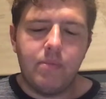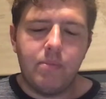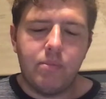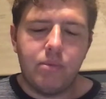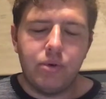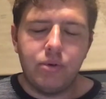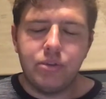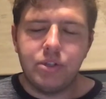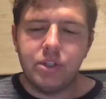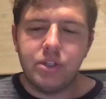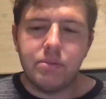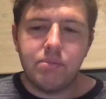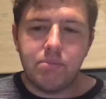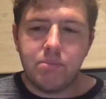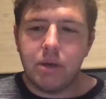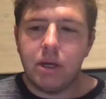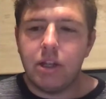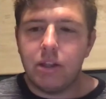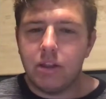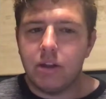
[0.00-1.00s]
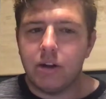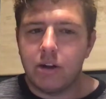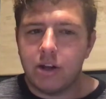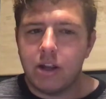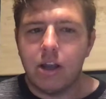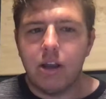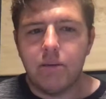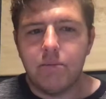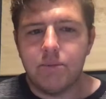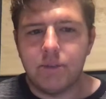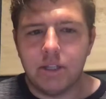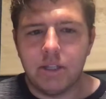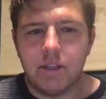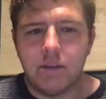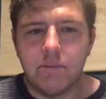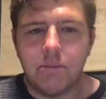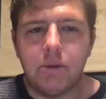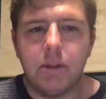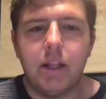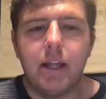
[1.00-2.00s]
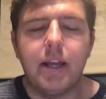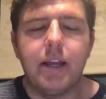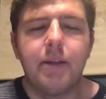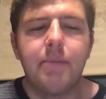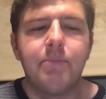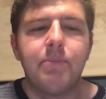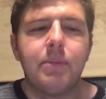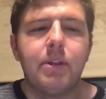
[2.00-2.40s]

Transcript: Bruce's butler comes into play.